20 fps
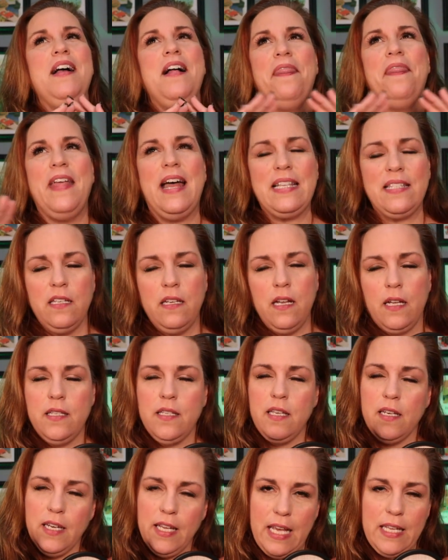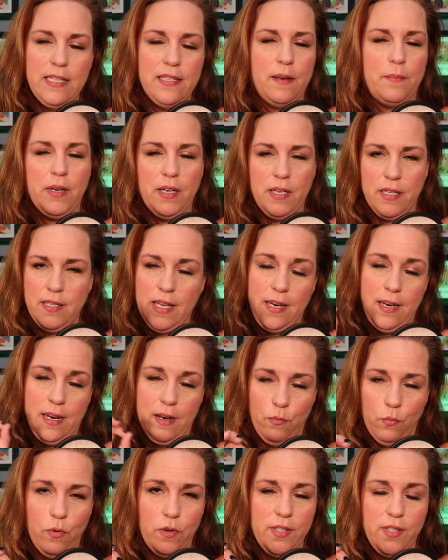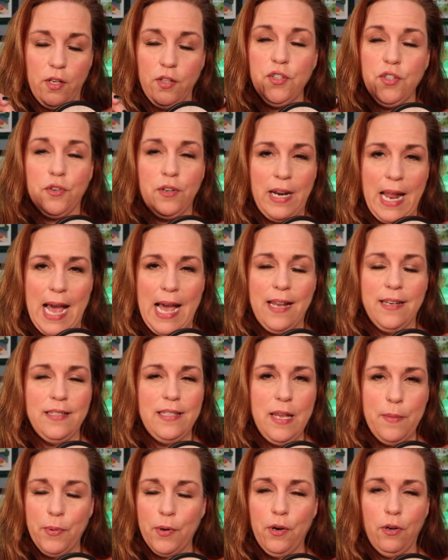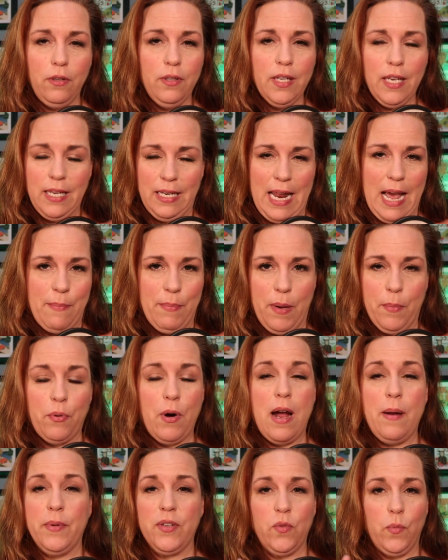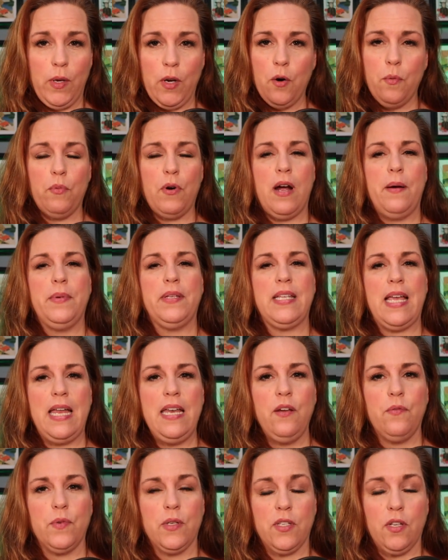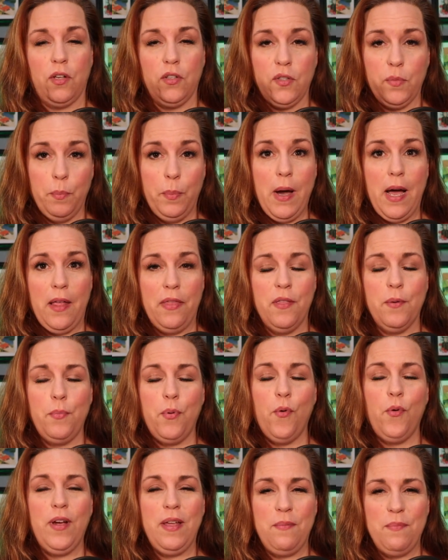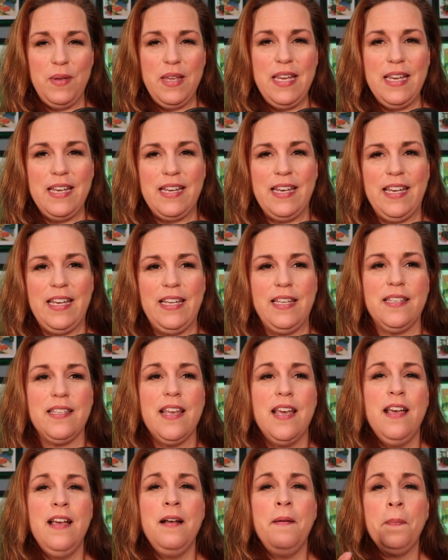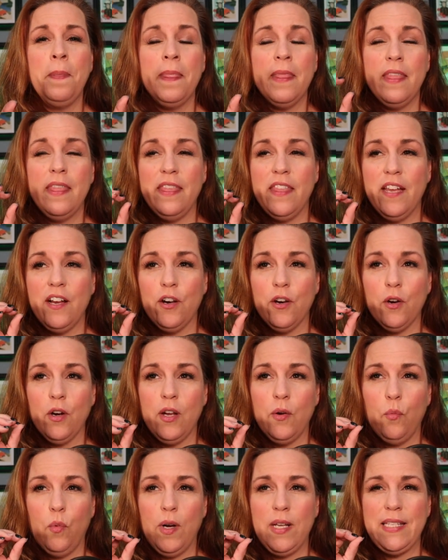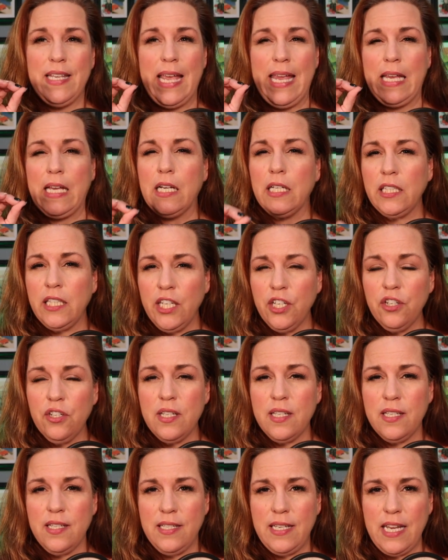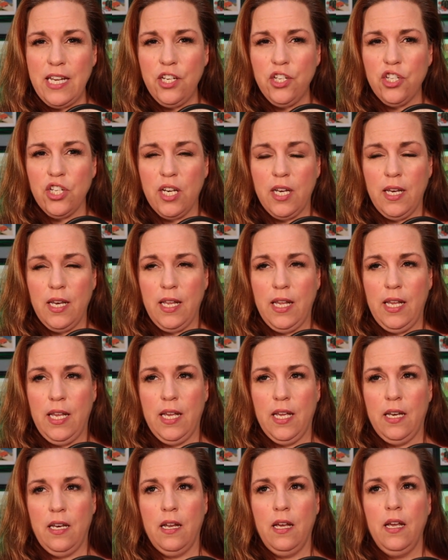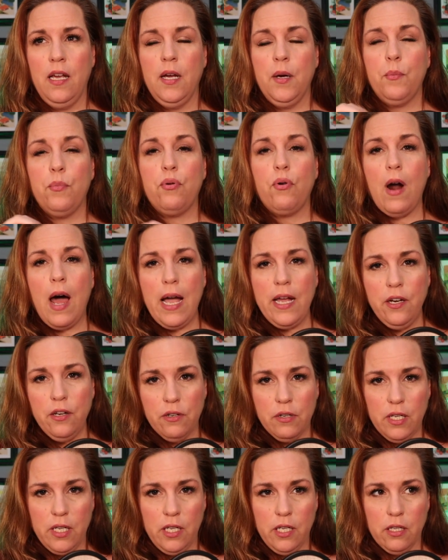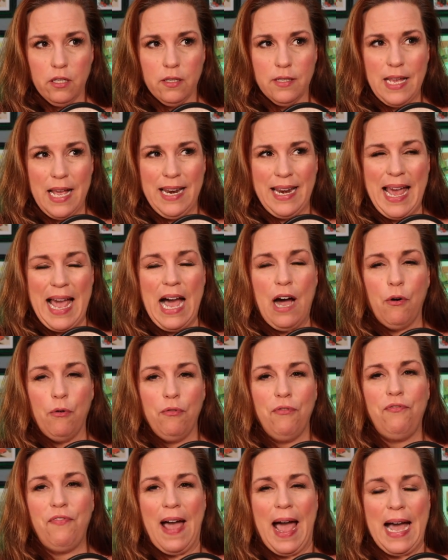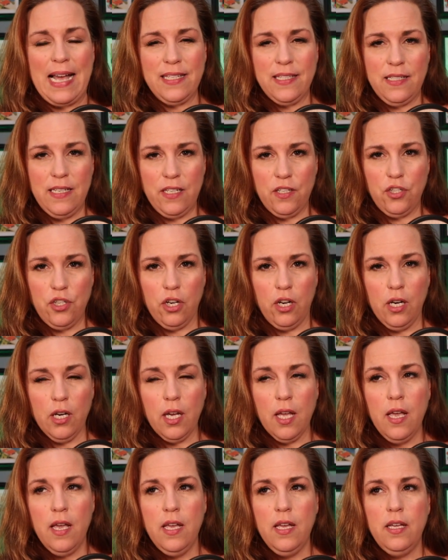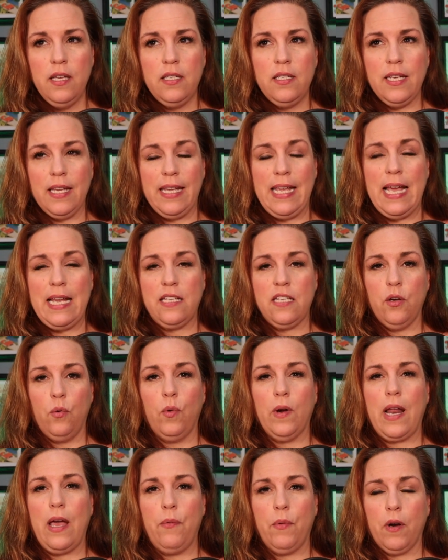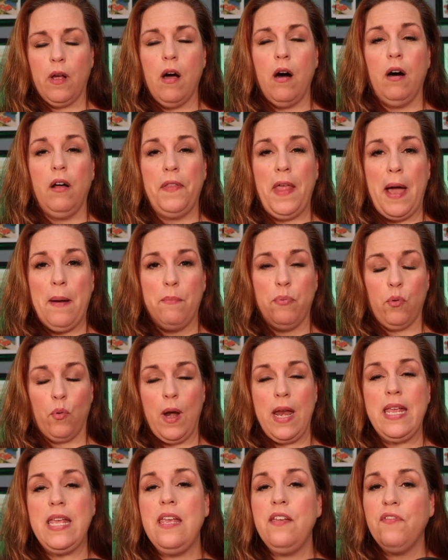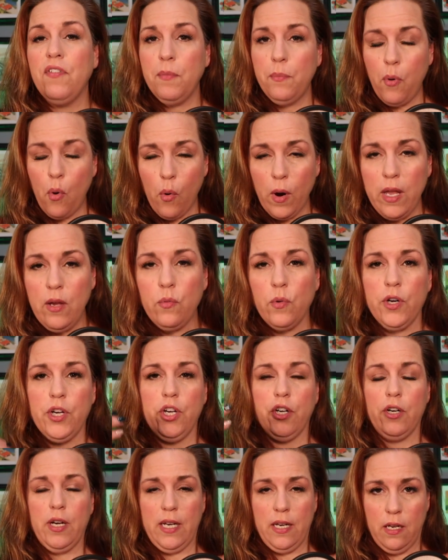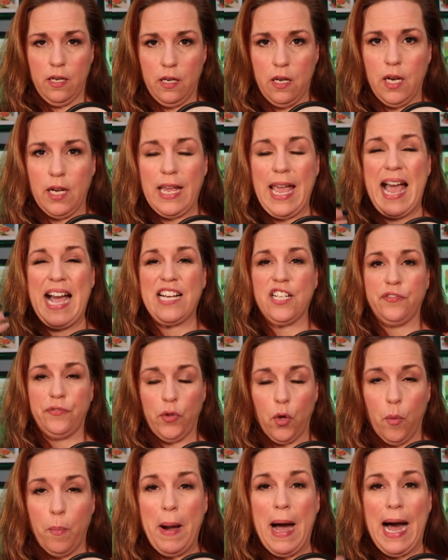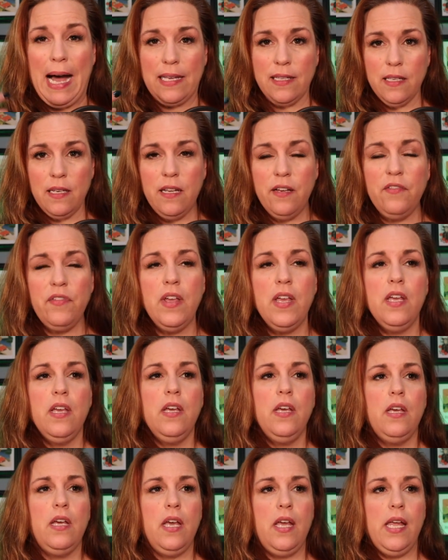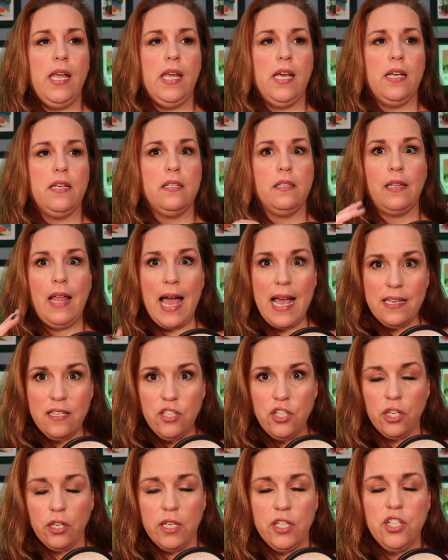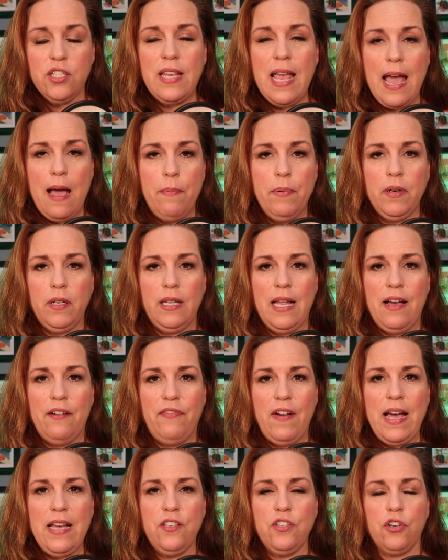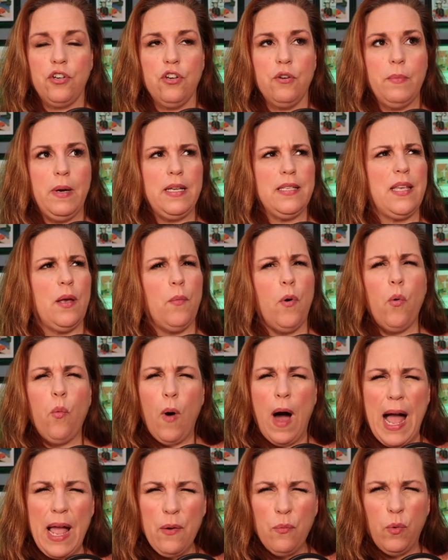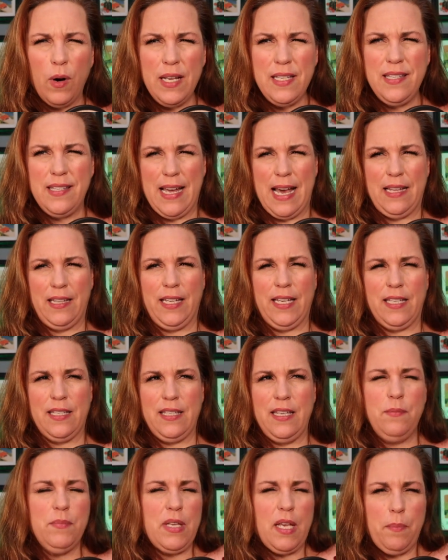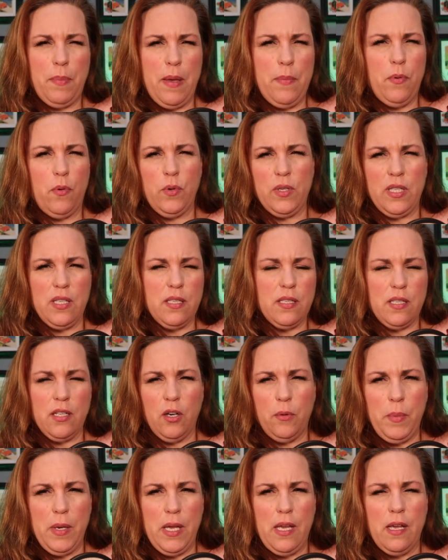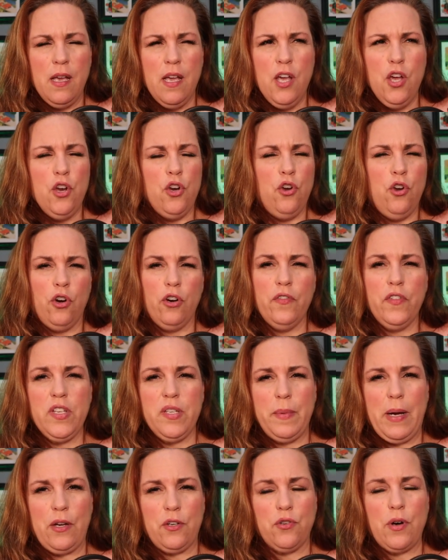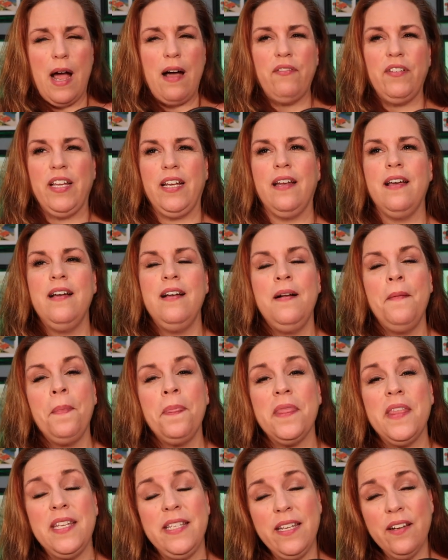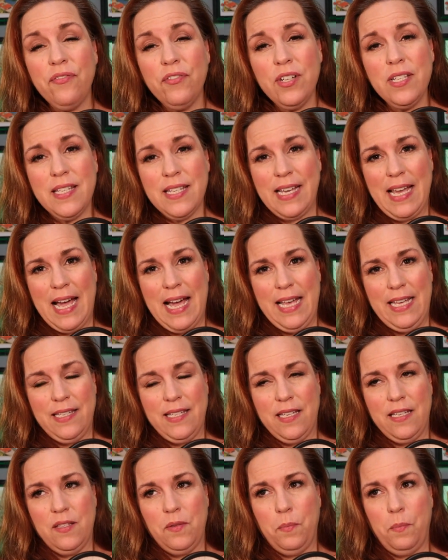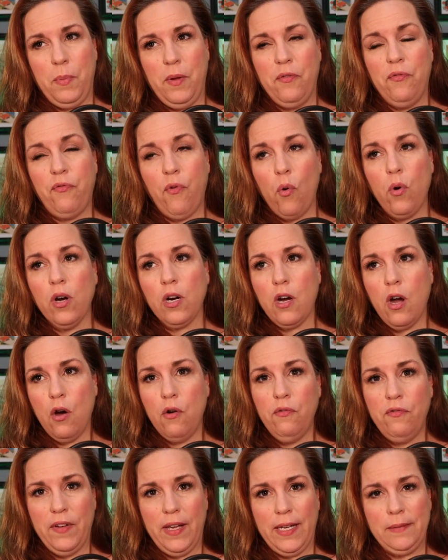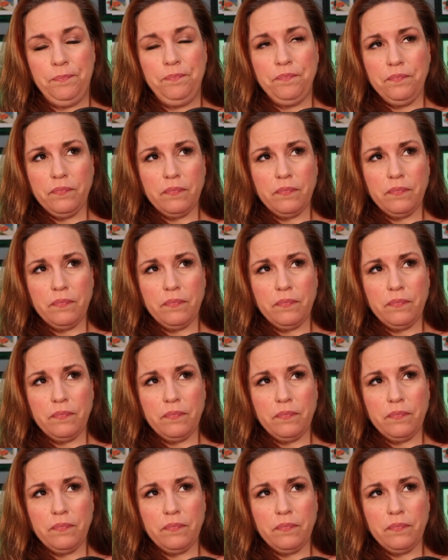That's nuts. And again, I'm going to say results are not typical and cannot be promised. We don't promise any results. But the point being is there was a clear distinction in prior years on how fast it took to get to what I would call that break-even point where you're in a cash flow positive. And last year, it just happened a lot faster. And you might say, well, why was that? Like, it seems like people would still be nervous about traveling. The difference, guys, is before COVID,